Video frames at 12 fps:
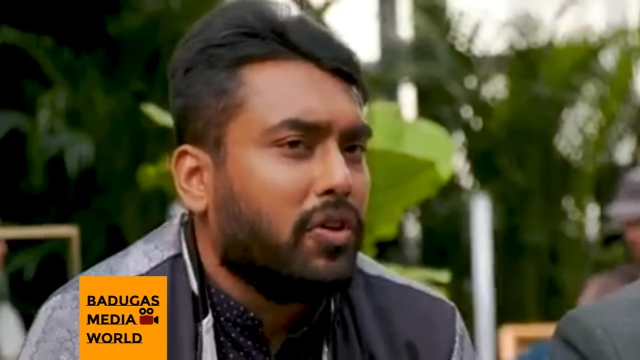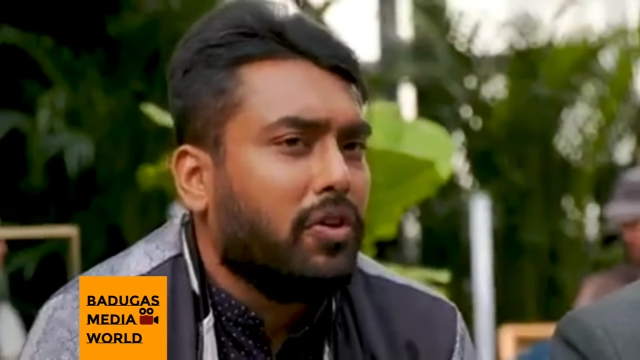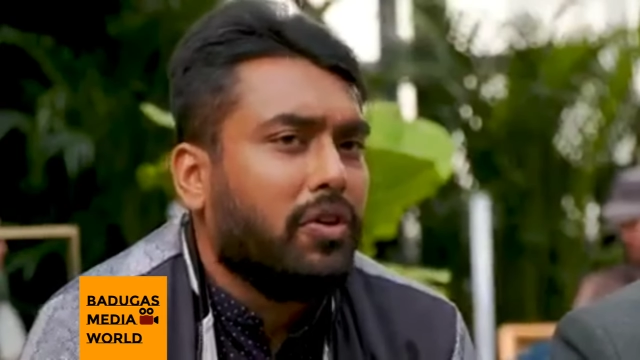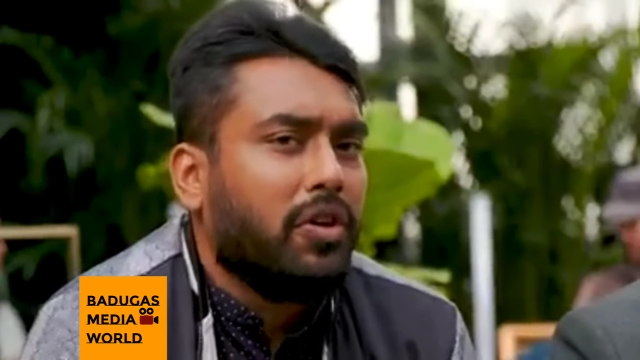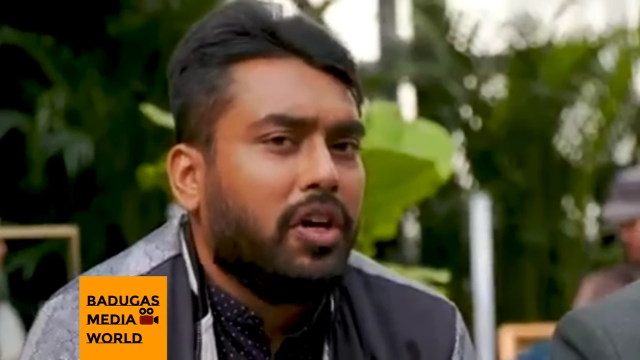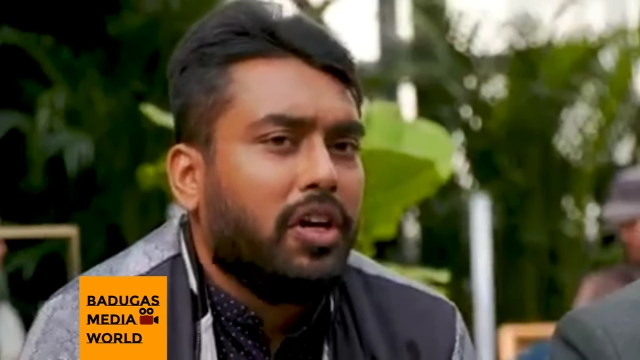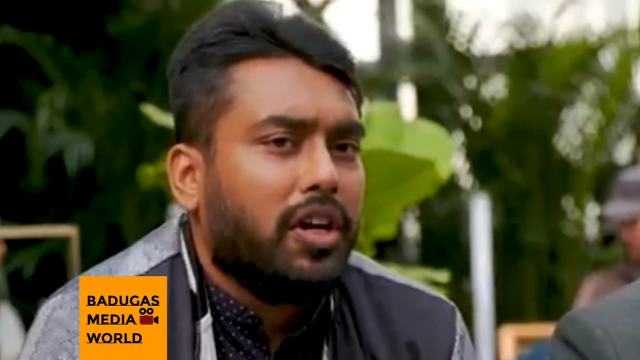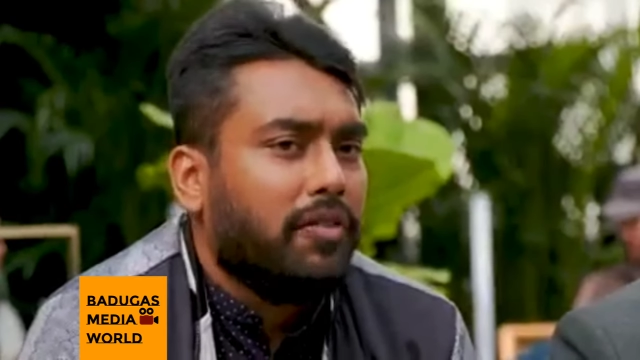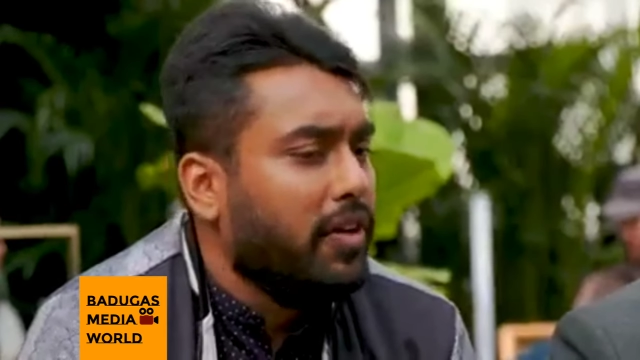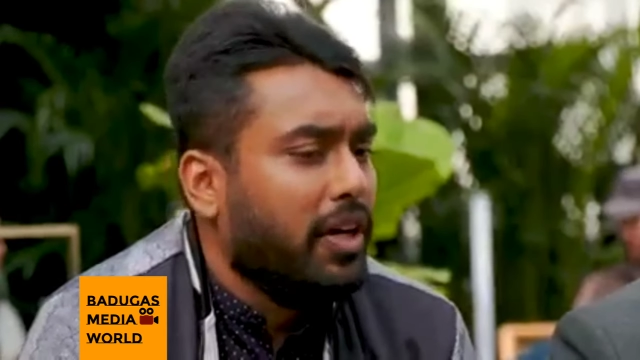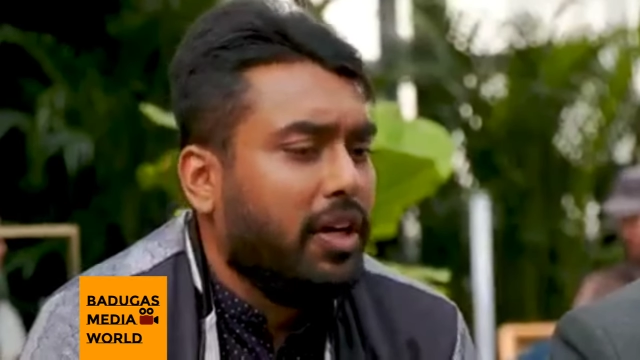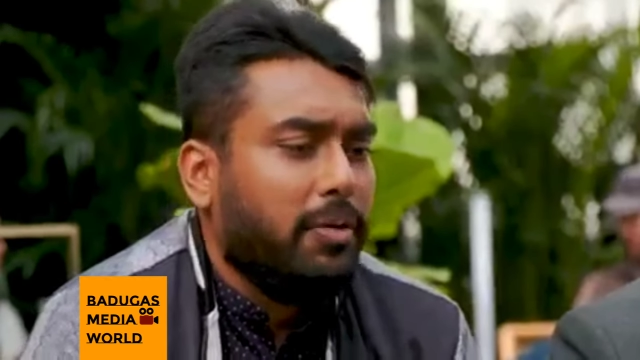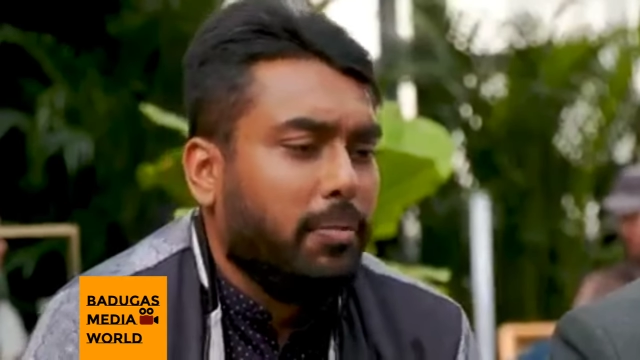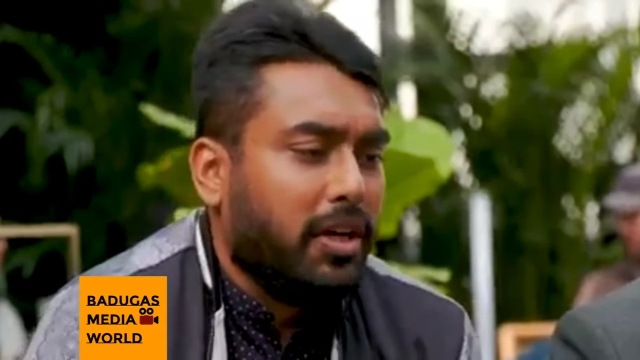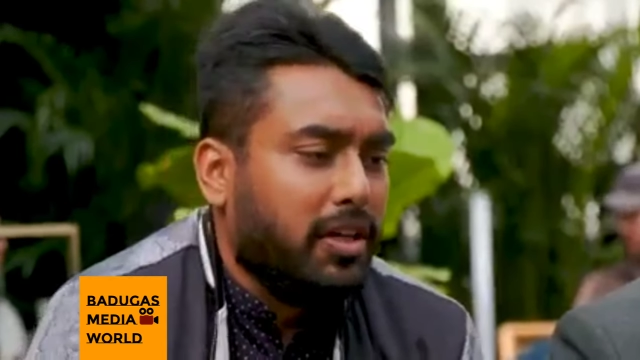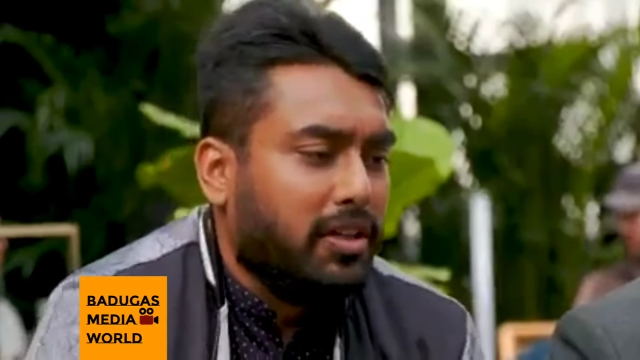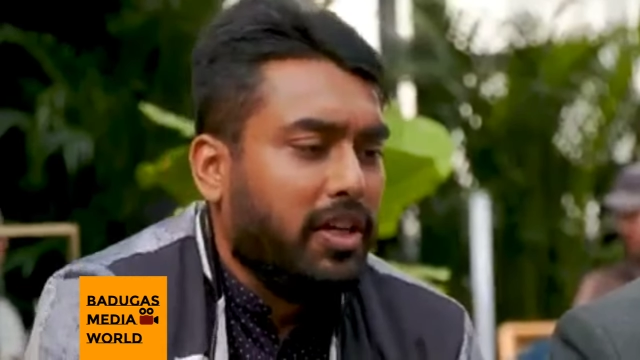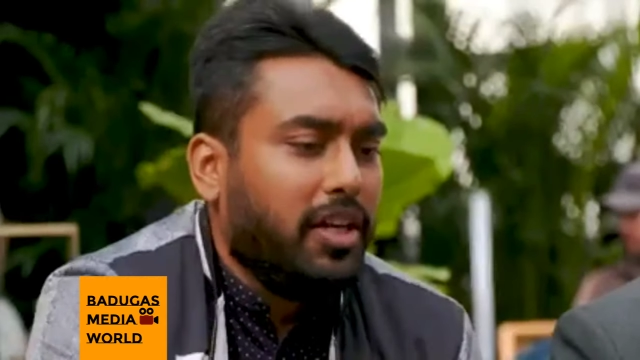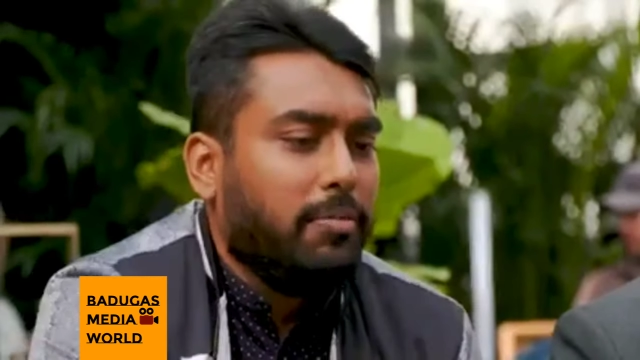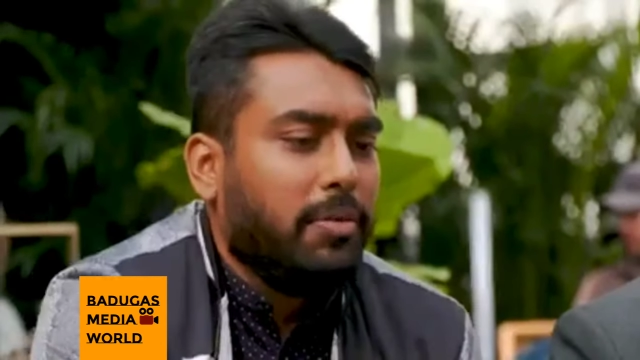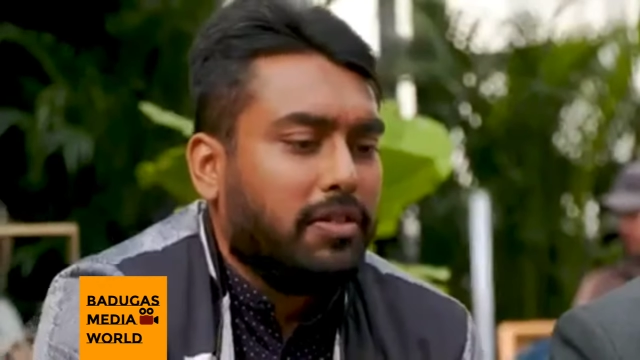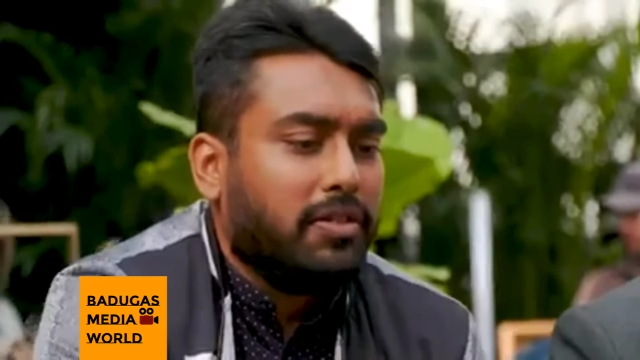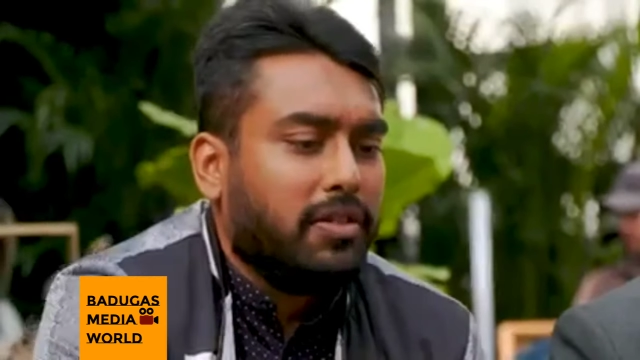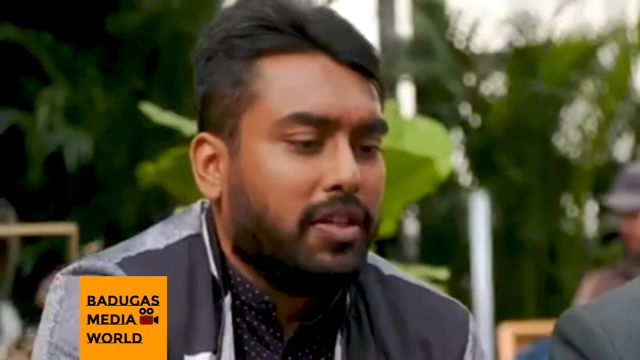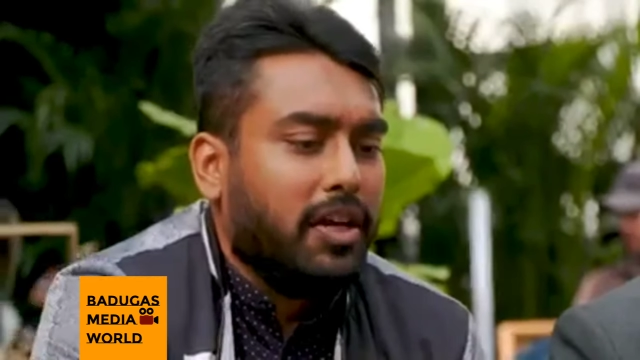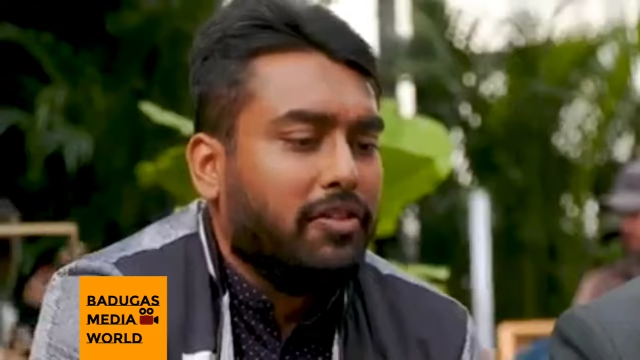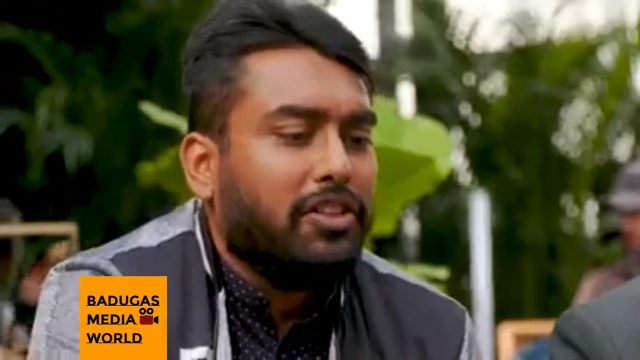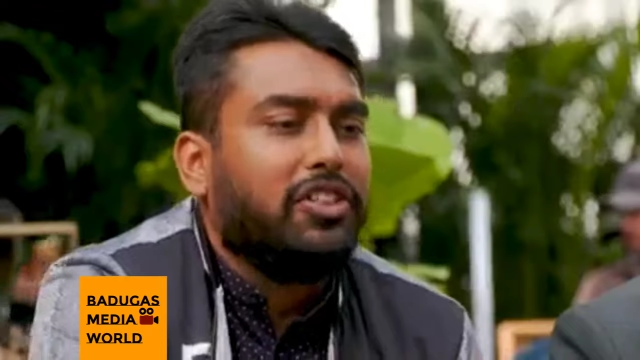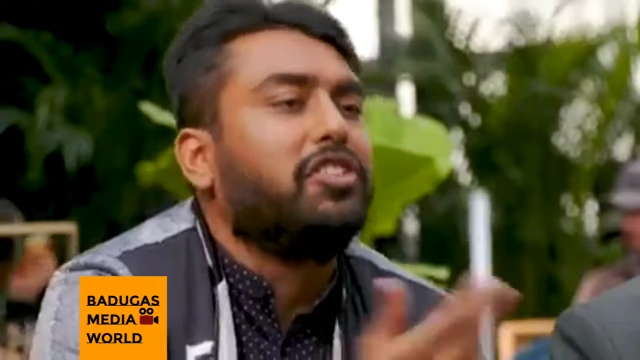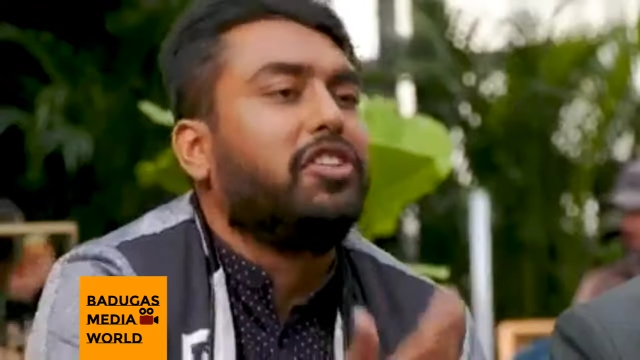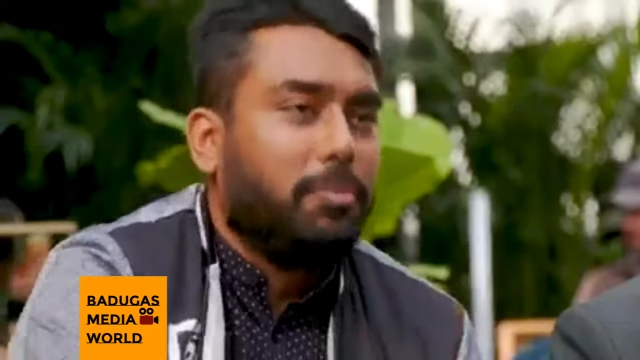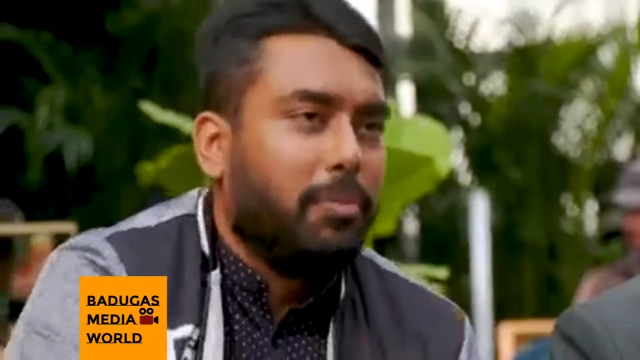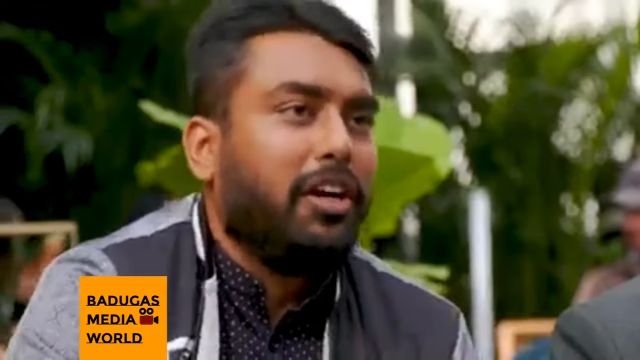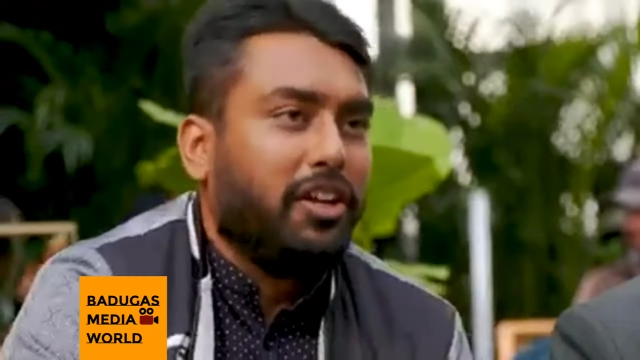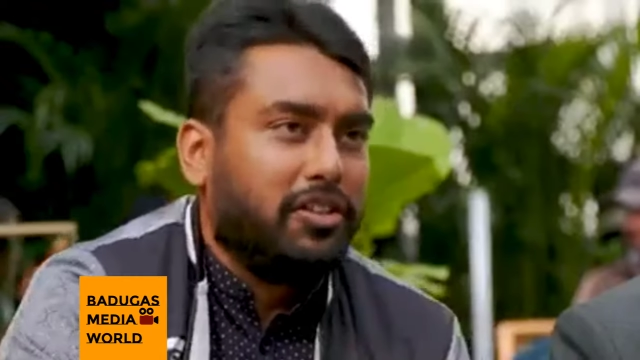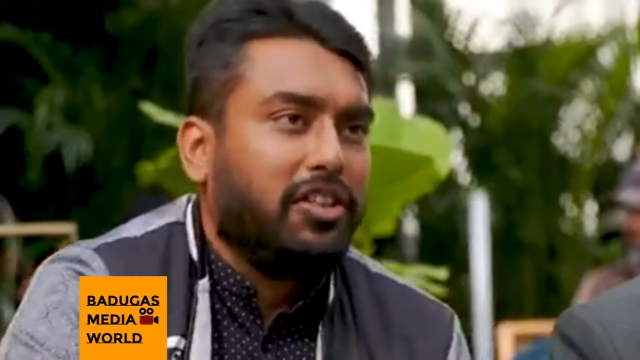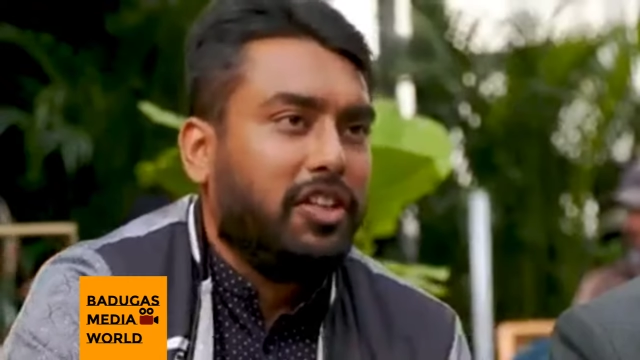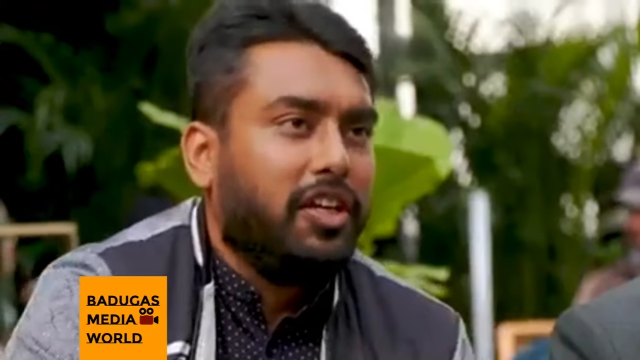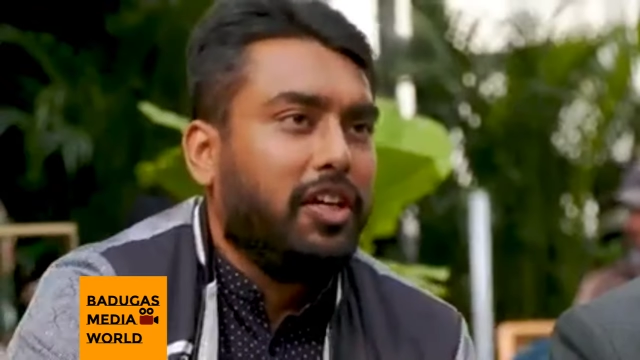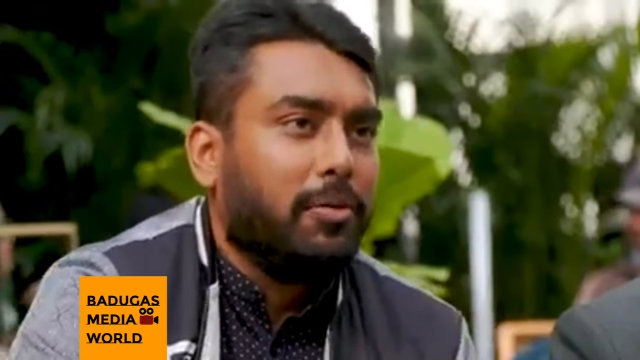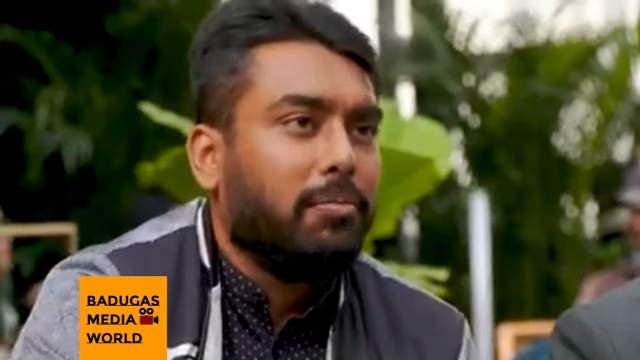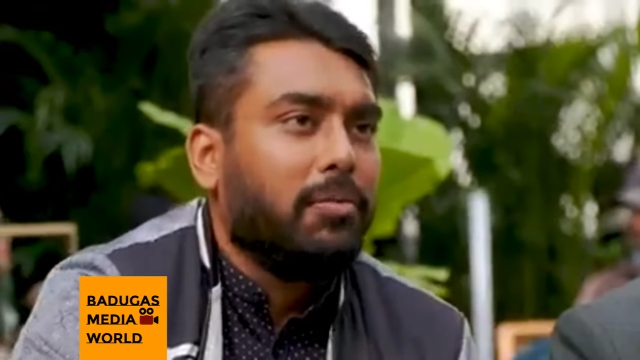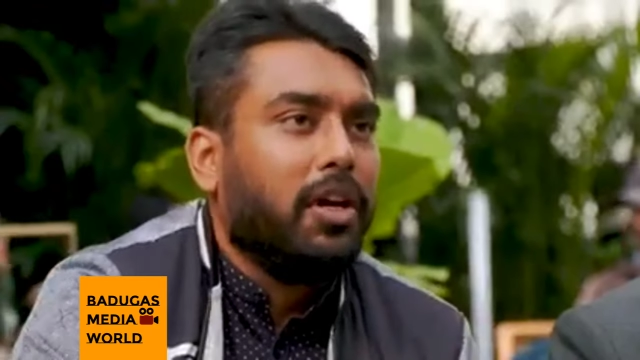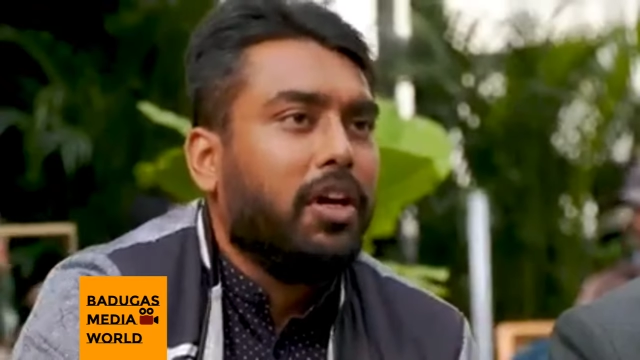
So definitely my Ethereum has never just remained as Ethereum,